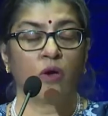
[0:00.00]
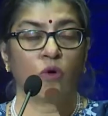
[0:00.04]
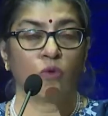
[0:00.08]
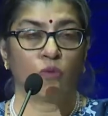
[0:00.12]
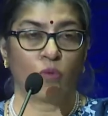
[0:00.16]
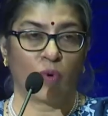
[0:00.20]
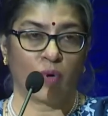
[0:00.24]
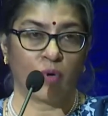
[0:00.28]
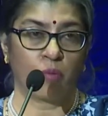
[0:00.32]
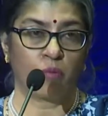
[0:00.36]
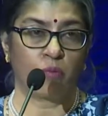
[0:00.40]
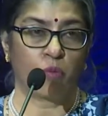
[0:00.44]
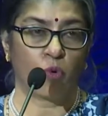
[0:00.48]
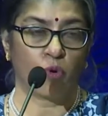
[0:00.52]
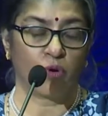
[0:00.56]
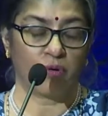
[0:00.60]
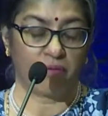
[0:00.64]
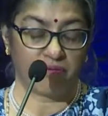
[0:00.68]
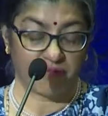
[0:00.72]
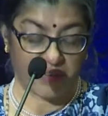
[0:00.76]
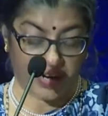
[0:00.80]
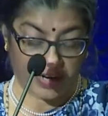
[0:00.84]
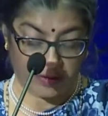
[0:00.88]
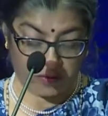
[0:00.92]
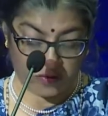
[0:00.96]

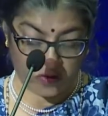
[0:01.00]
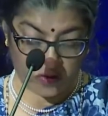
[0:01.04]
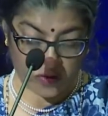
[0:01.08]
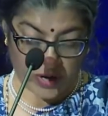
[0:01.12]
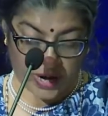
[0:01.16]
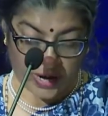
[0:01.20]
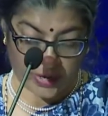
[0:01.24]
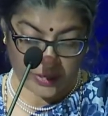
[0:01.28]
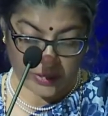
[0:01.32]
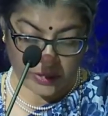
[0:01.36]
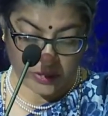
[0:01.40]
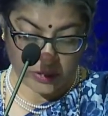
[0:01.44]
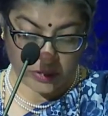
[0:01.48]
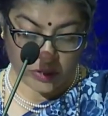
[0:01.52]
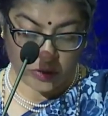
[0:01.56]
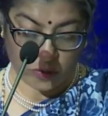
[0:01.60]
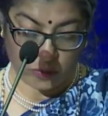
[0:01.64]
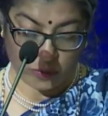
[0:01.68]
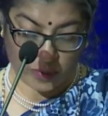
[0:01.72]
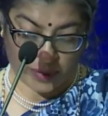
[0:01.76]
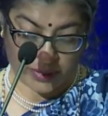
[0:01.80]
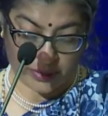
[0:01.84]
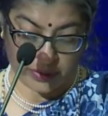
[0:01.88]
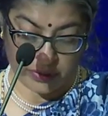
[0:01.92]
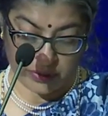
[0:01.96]
1.5 track
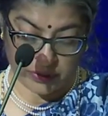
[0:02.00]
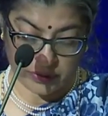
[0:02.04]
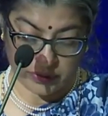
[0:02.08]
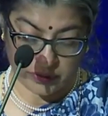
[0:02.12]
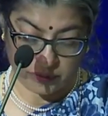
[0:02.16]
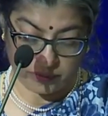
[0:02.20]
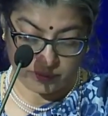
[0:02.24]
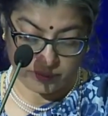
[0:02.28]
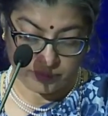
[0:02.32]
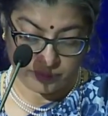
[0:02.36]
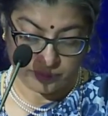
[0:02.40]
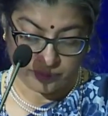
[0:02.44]
mechanism,